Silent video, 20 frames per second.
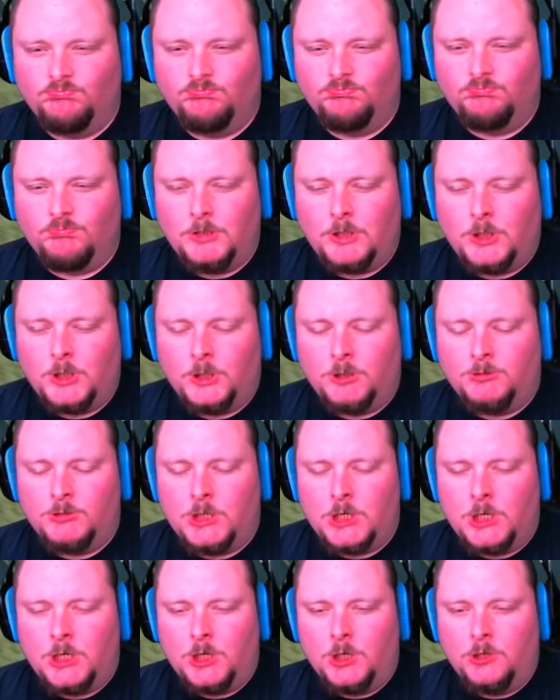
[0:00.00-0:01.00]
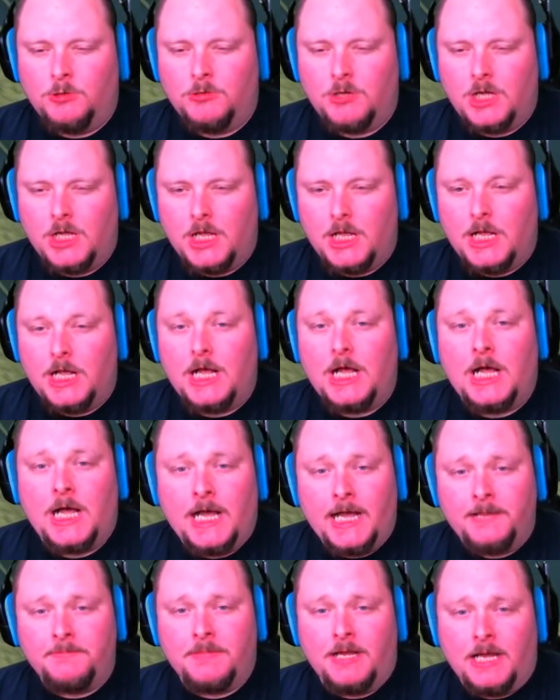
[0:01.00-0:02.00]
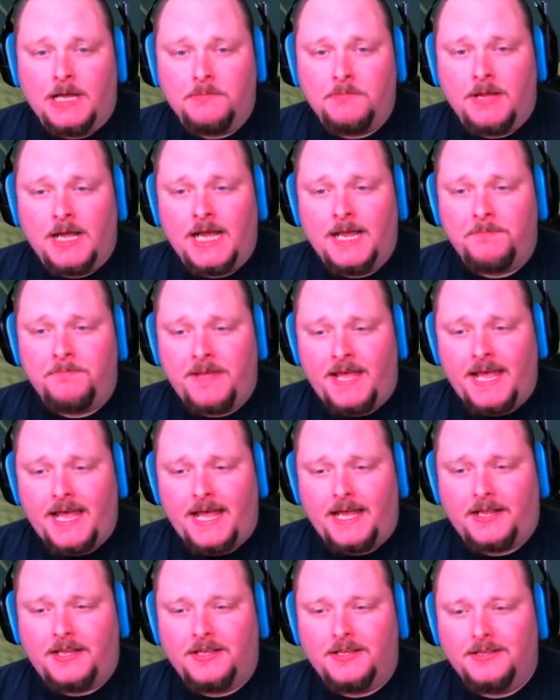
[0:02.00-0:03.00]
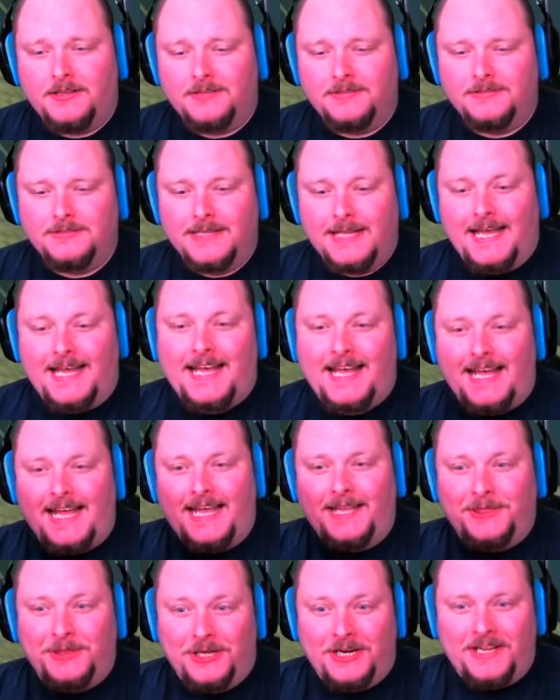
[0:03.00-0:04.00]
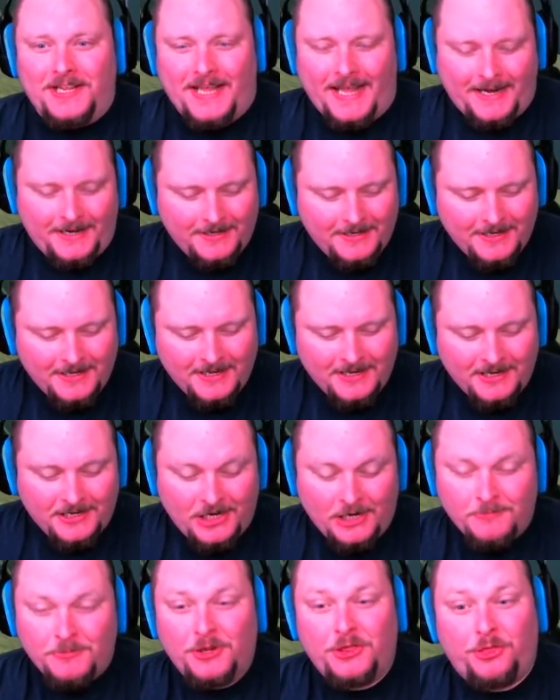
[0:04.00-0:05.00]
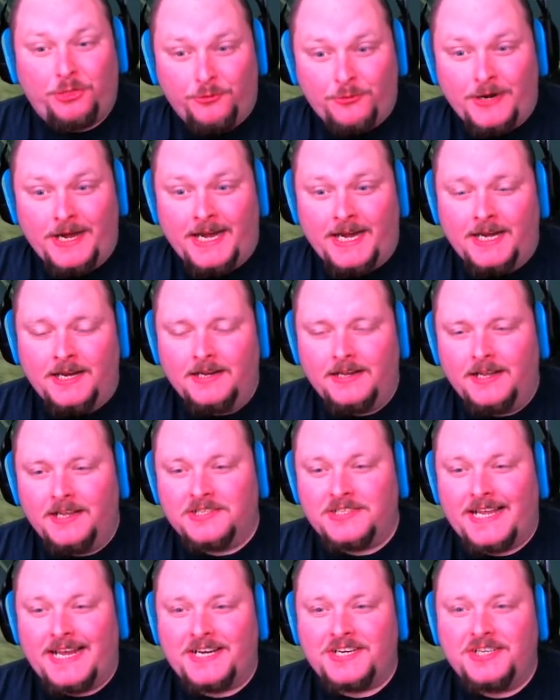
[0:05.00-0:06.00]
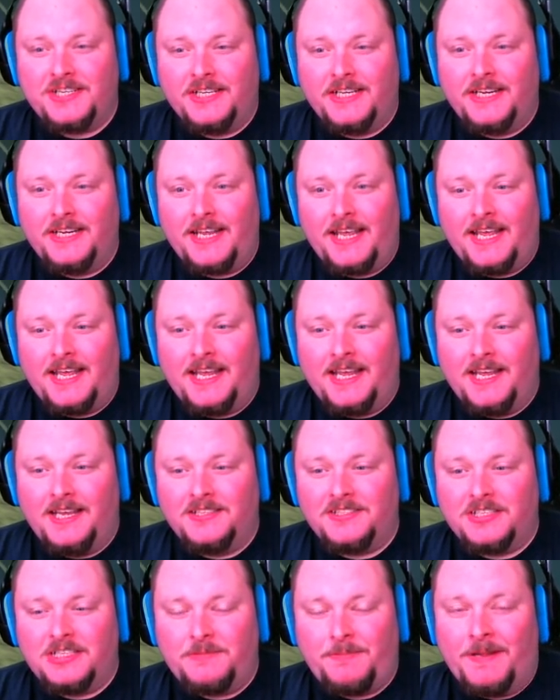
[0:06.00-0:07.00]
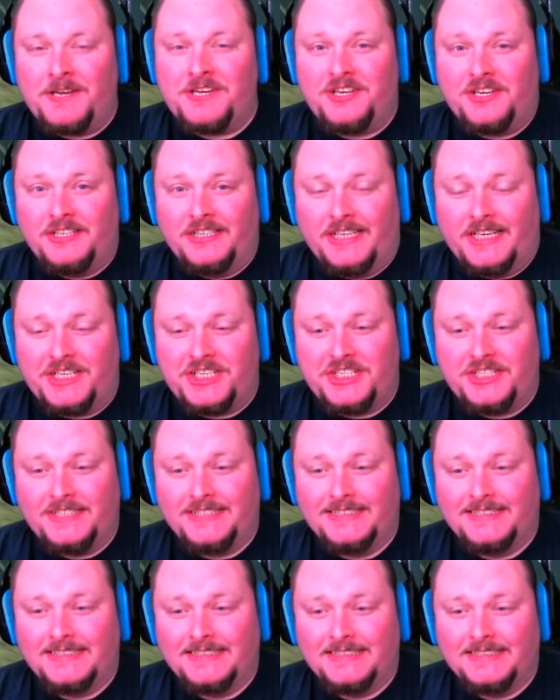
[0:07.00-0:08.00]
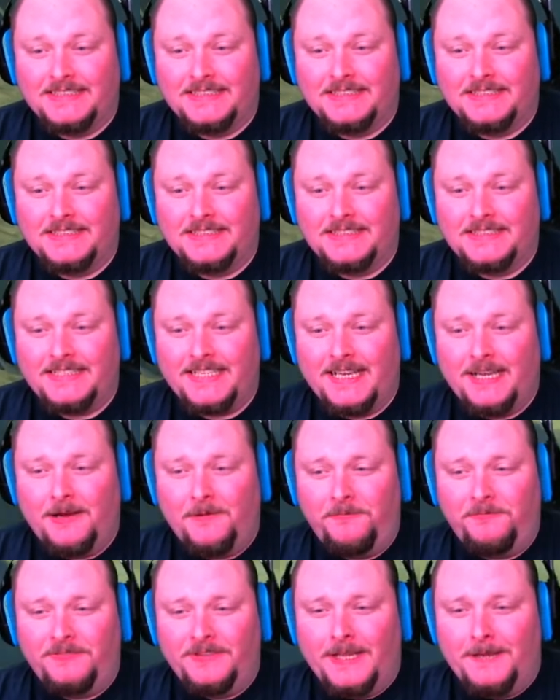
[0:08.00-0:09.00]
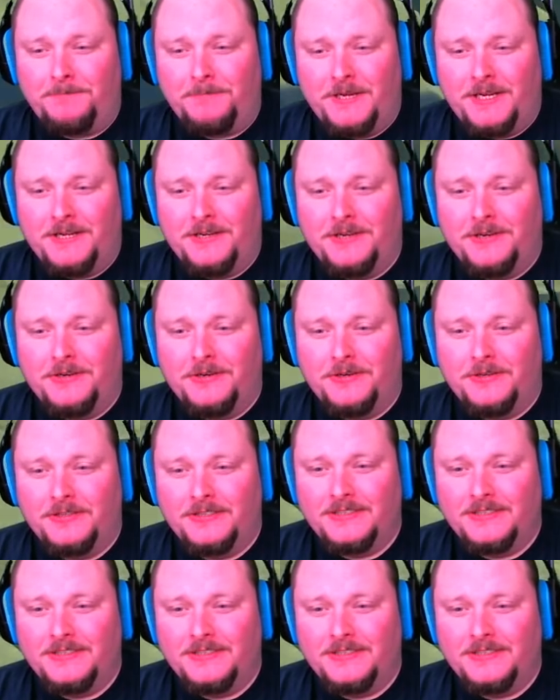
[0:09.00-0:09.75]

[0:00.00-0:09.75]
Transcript: Oh no, I'm on my back. Haha, I thought of that. Number 3 is actually a suspension glitch to help flip you.